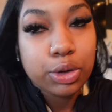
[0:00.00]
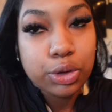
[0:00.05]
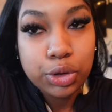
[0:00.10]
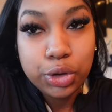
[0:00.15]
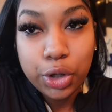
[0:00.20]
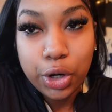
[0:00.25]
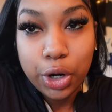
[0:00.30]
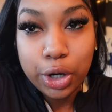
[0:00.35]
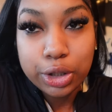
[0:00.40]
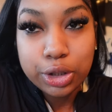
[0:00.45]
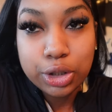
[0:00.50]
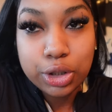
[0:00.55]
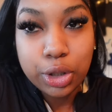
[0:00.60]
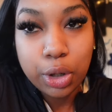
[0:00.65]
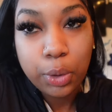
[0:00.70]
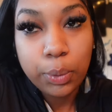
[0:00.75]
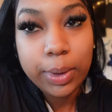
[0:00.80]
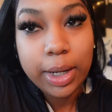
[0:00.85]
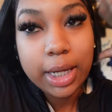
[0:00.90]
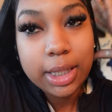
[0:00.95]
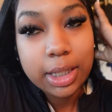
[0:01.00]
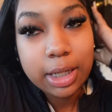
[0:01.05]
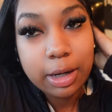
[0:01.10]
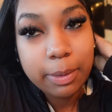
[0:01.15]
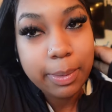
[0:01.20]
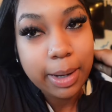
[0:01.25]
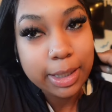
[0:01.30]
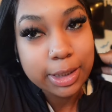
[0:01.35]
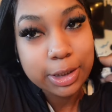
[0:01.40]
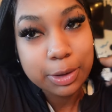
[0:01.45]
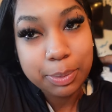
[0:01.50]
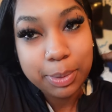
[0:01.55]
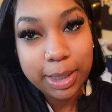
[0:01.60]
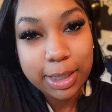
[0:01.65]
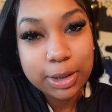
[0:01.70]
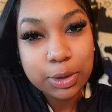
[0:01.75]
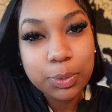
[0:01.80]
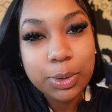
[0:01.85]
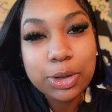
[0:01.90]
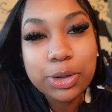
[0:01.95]
Y'all, so we at the hibachi
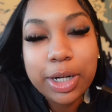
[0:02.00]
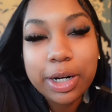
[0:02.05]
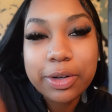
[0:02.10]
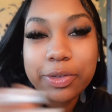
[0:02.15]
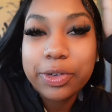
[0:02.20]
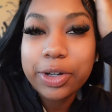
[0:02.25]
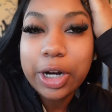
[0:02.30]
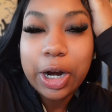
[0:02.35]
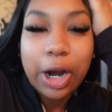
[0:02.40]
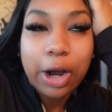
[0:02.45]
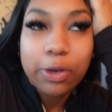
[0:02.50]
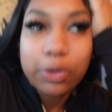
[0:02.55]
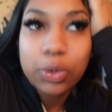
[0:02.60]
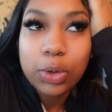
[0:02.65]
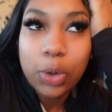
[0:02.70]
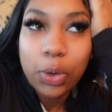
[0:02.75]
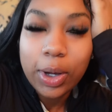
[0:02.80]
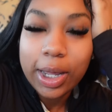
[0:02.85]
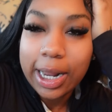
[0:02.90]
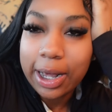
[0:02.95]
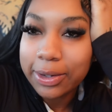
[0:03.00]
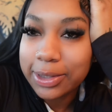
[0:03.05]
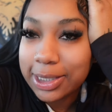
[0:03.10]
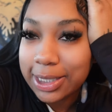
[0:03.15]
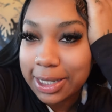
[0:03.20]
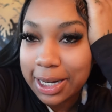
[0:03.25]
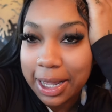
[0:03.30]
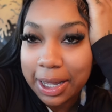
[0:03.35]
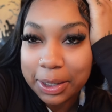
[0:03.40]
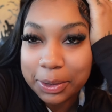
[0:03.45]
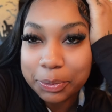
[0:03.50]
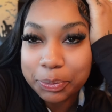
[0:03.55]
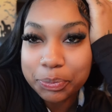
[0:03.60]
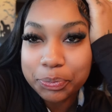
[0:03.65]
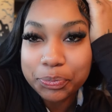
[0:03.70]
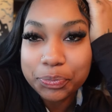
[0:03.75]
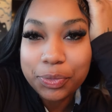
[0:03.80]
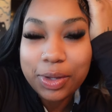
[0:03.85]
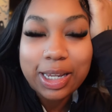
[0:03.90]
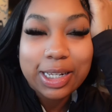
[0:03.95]
place. We trying to figure out if we going out tonight.
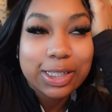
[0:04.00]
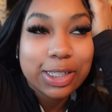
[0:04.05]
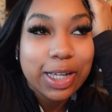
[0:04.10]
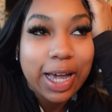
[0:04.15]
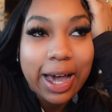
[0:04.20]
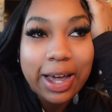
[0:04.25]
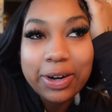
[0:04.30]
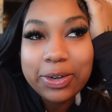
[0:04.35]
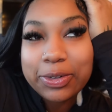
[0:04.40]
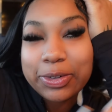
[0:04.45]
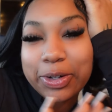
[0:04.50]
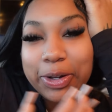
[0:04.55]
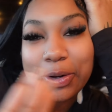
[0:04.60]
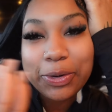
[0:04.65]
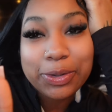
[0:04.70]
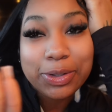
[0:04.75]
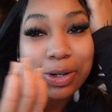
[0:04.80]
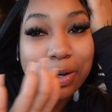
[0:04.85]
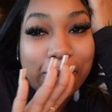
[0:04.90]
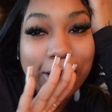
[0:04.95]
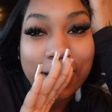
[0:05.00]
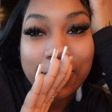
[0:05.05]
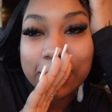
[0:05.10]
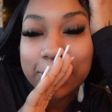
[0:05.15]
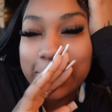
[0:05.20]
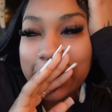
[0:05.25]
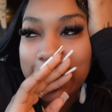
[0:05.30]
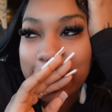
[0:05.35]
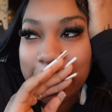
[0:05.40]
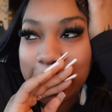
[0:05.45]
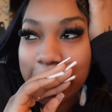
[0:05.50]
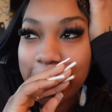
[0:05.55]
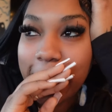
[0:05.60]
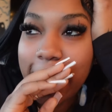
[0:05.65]
I don't know, y'all. I don't know.